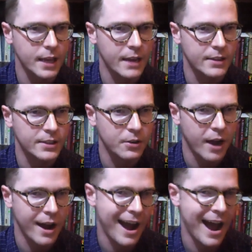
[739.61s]
And so
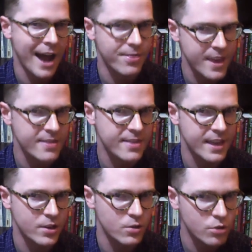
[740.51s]
I think
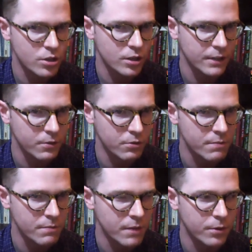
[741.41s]
that usually if you read
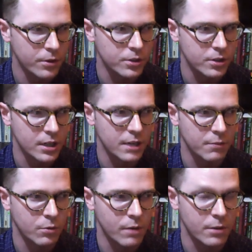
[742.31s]
my books, you're going to come
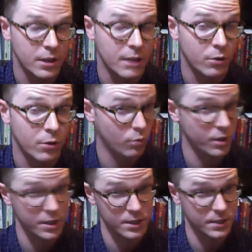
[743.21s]
away with a lot more
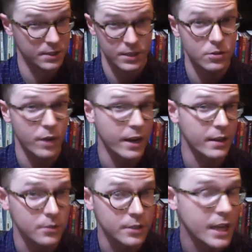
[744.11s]
questions than you do
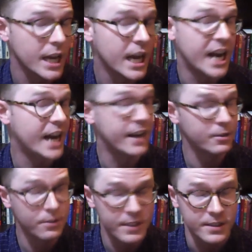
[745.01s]
answers. I don't
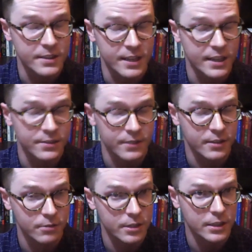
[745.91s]
know if that's a
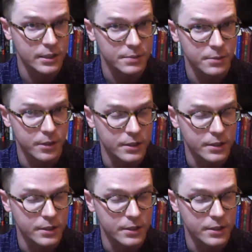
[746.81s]
satisfying reading experience.